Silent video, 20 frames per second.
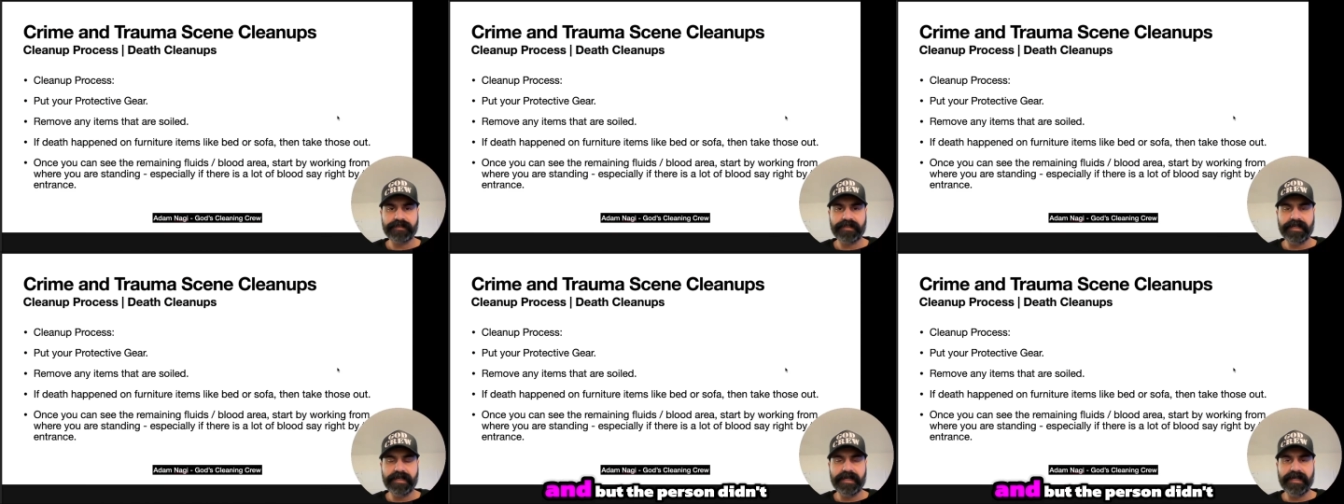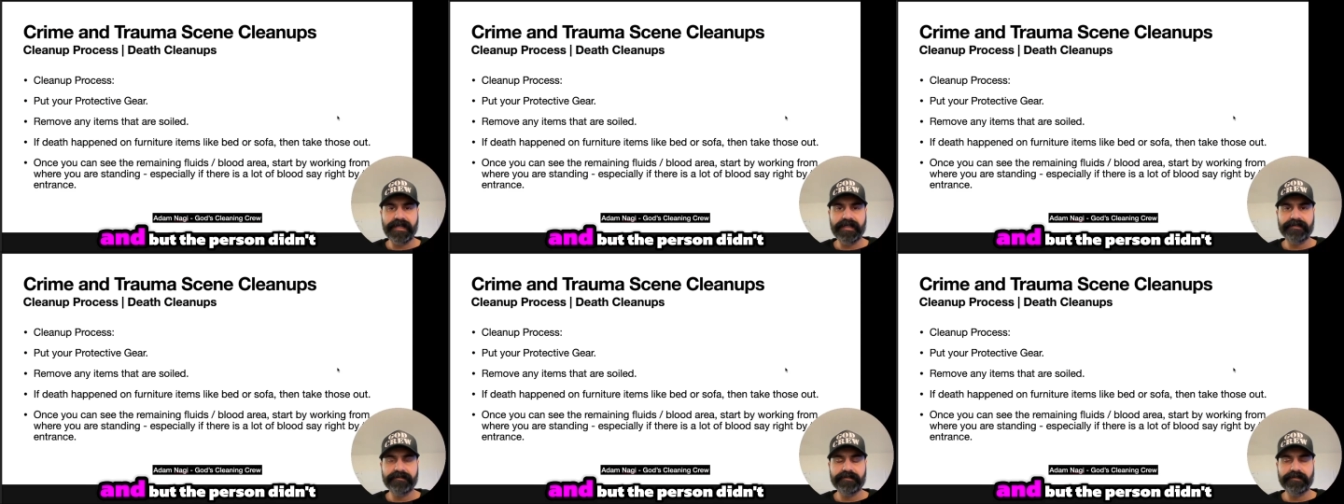
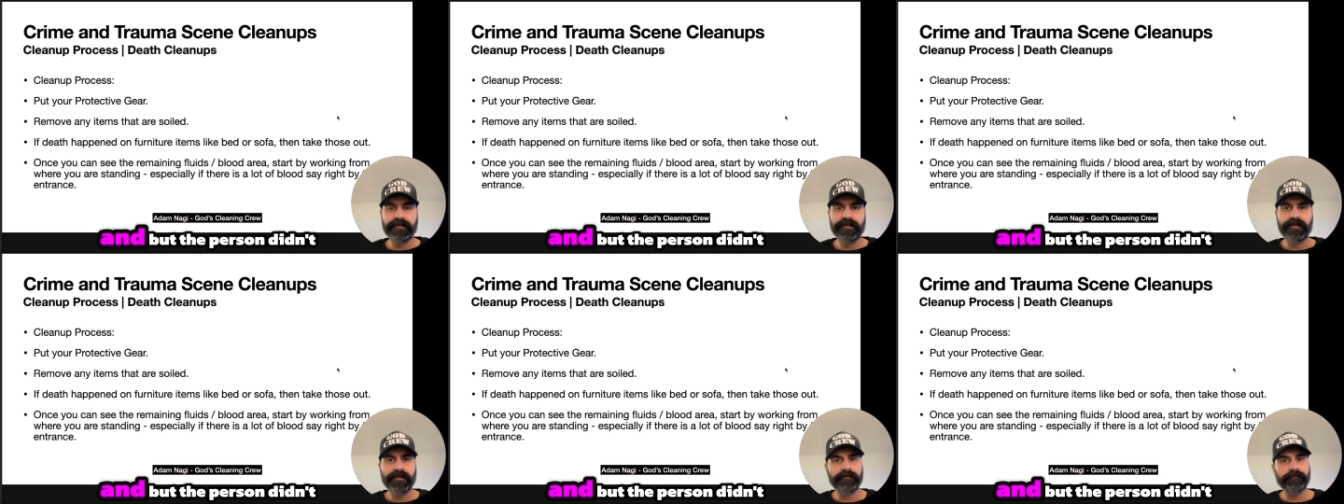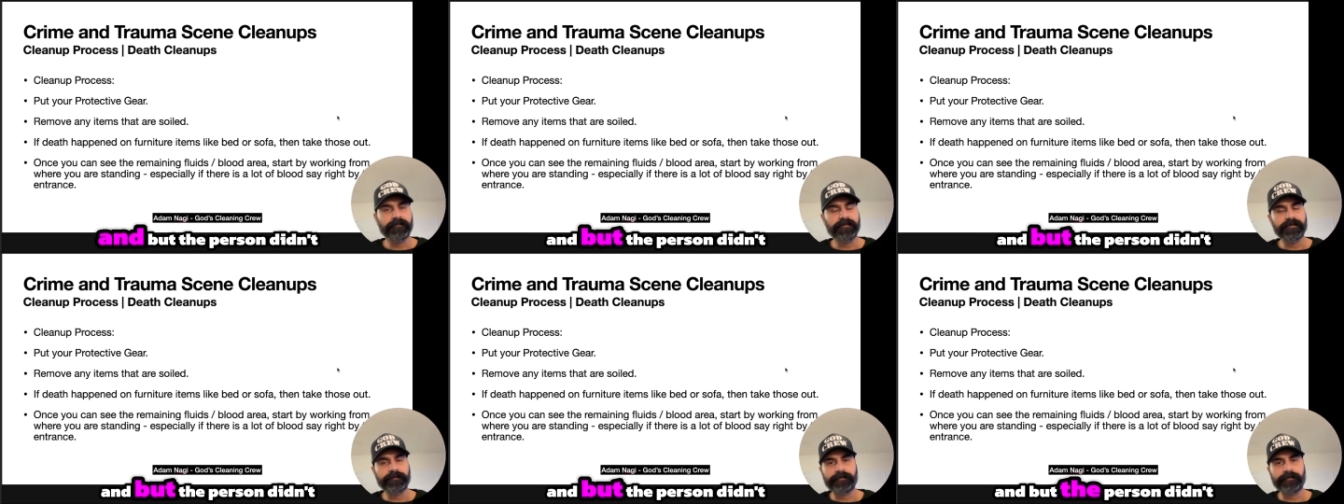
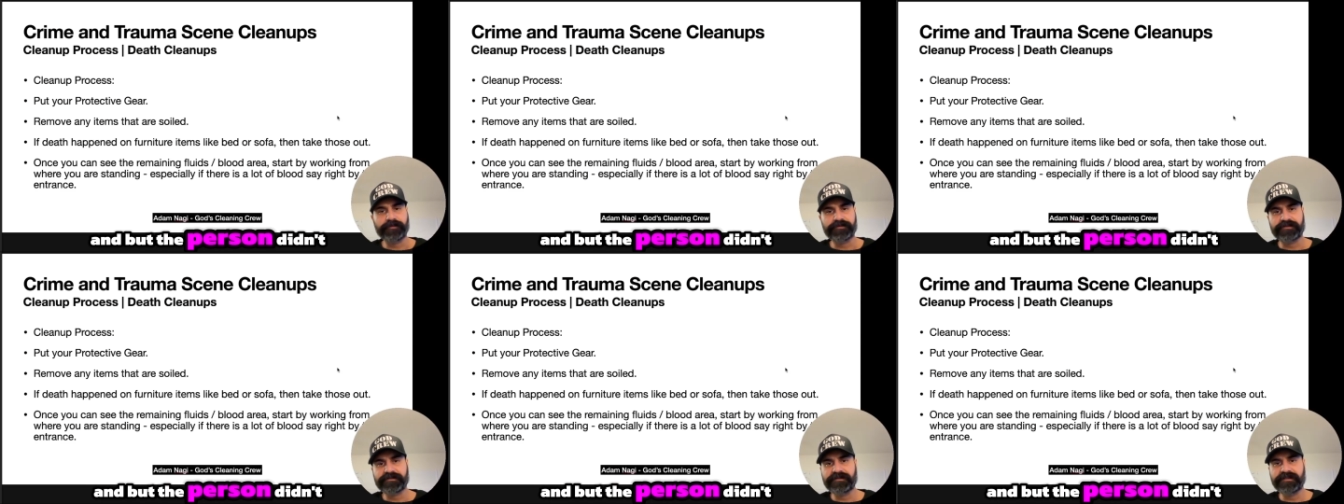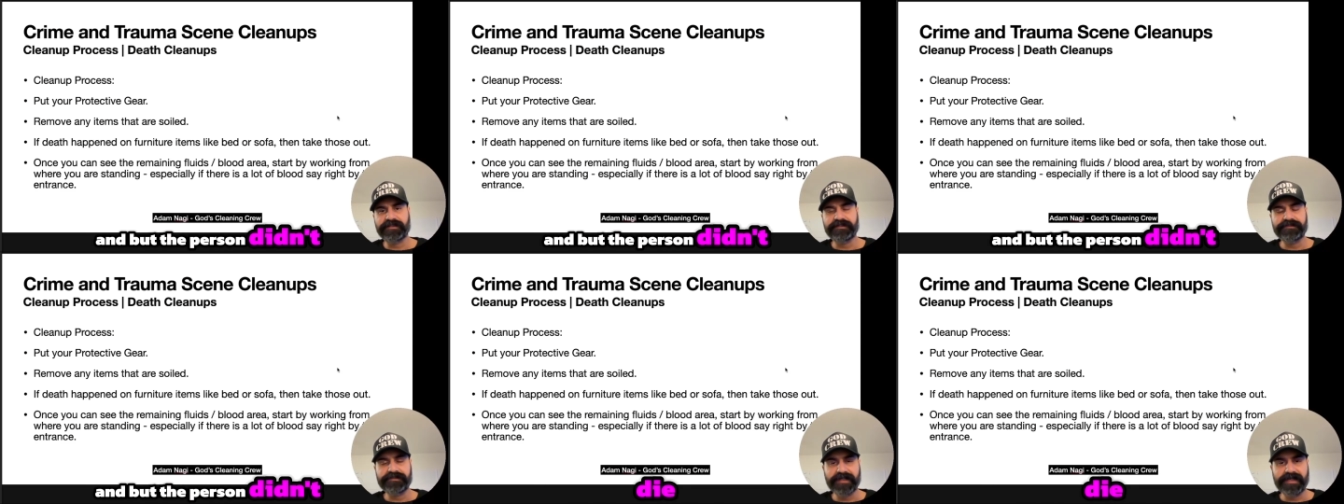but the person
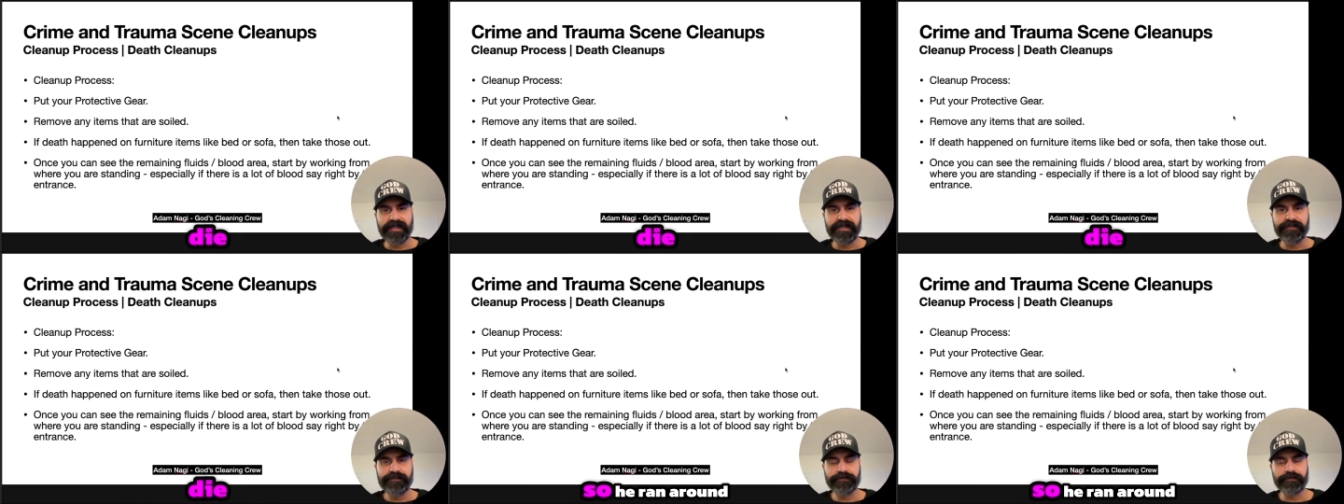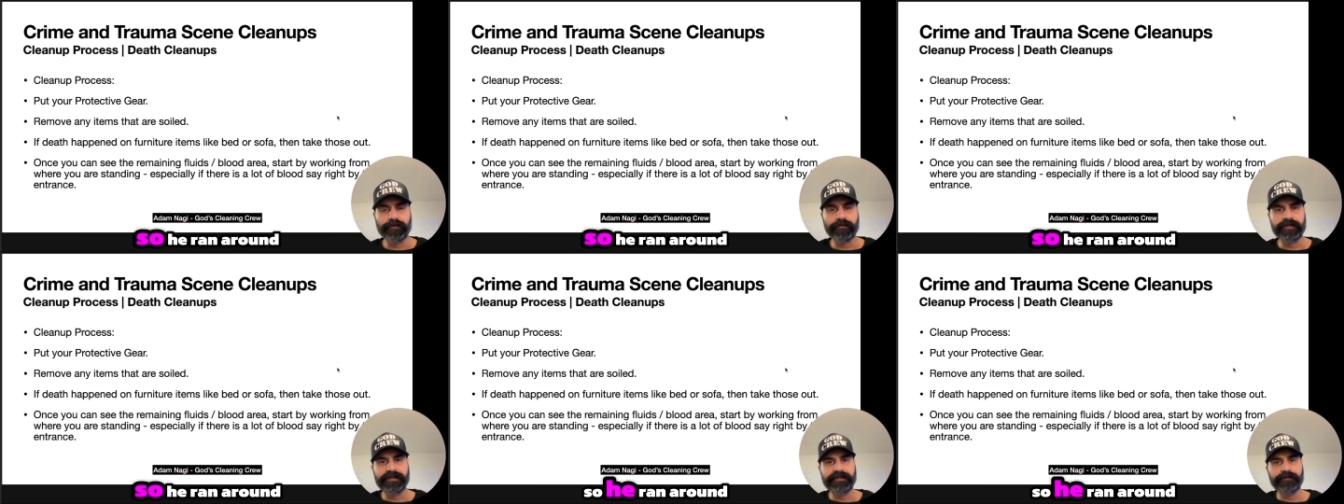didn't die,
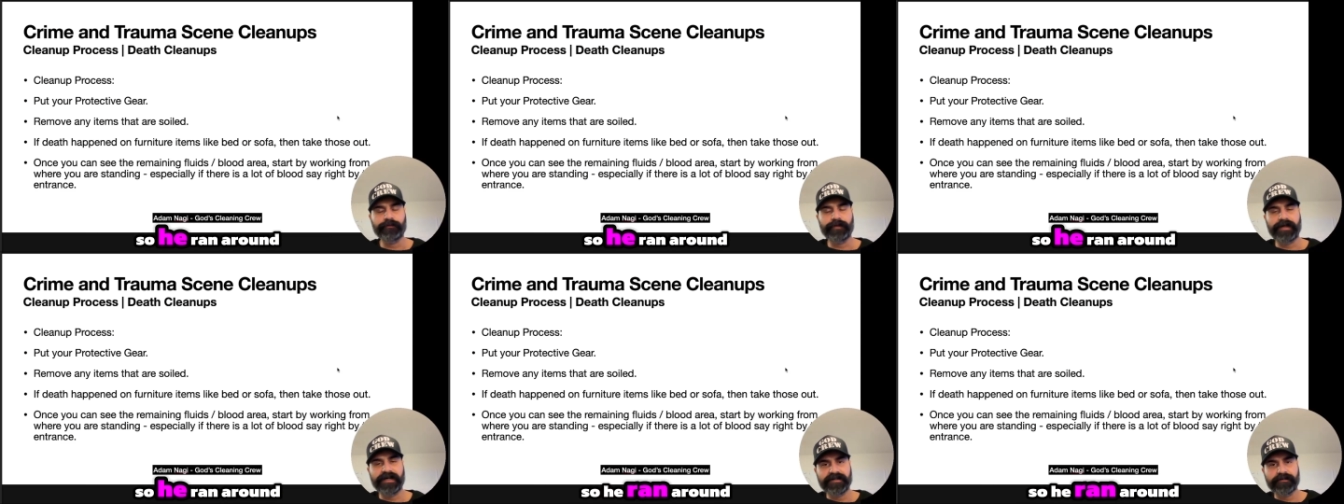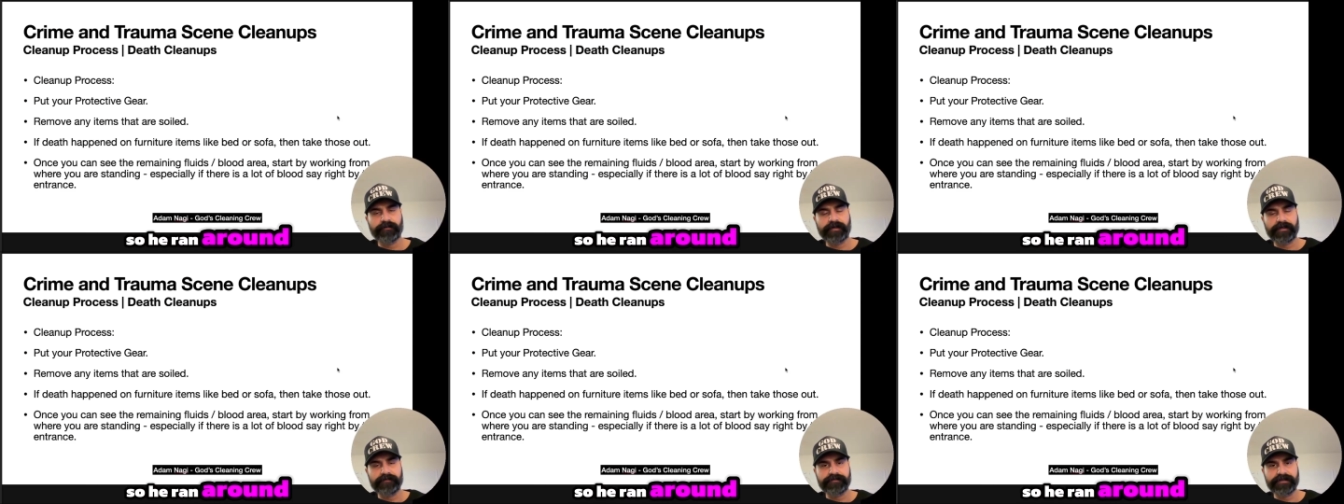so he ran
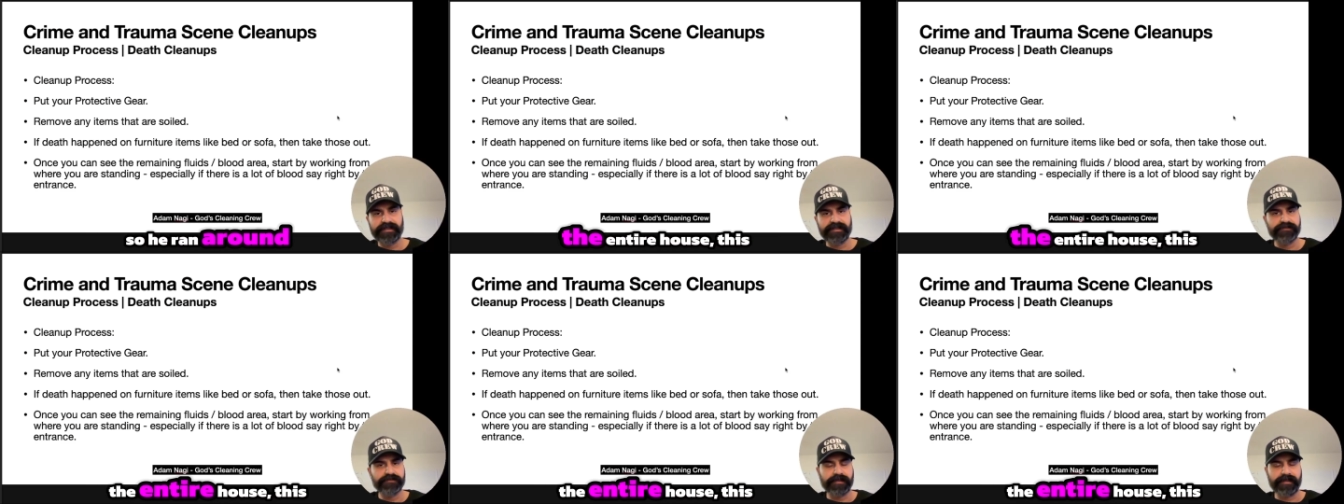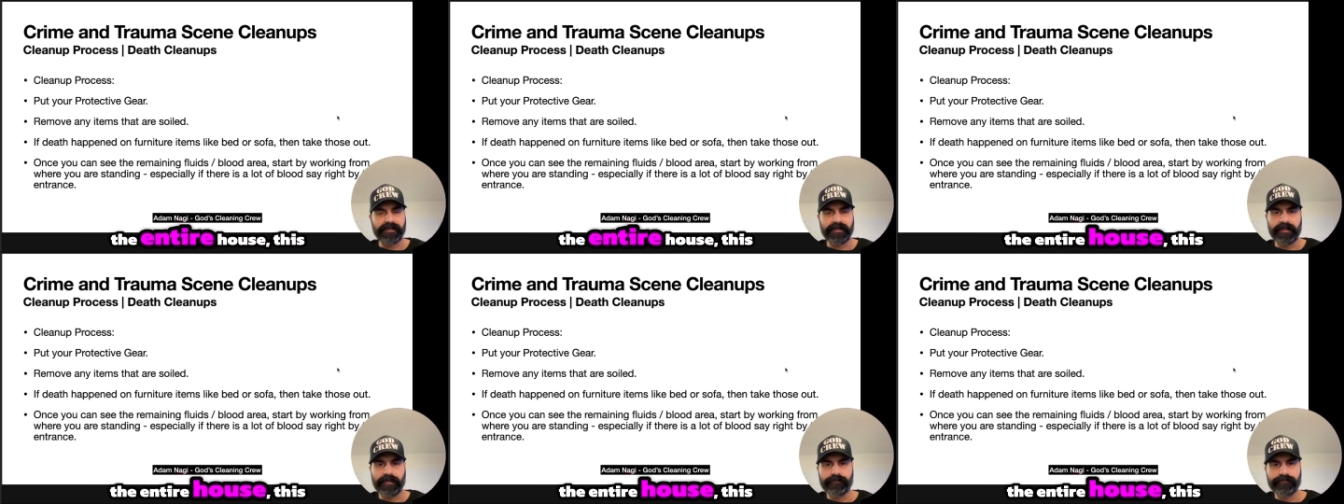around the
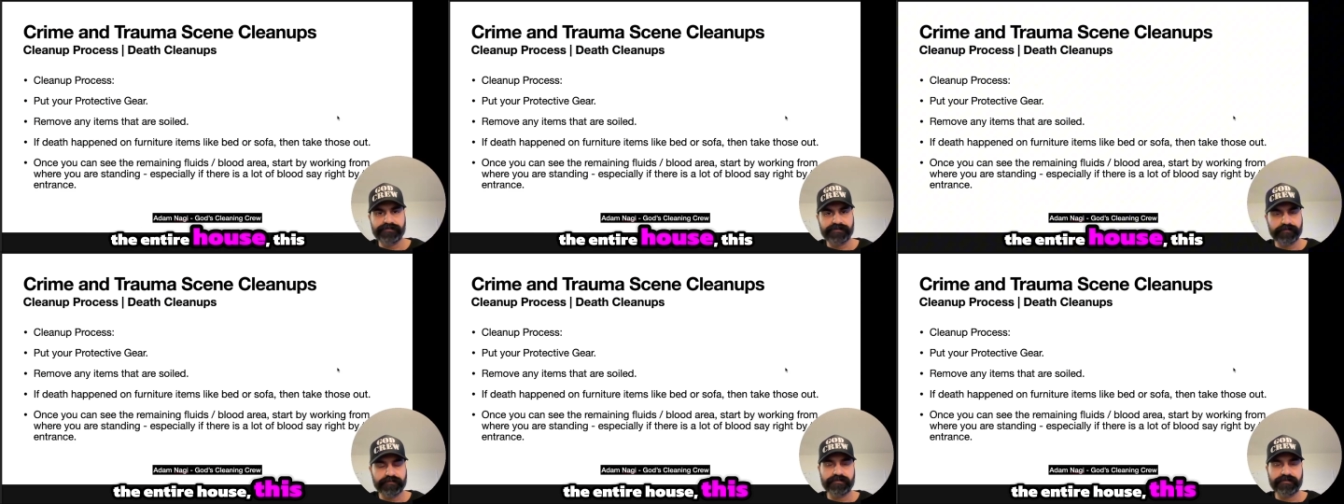entire house.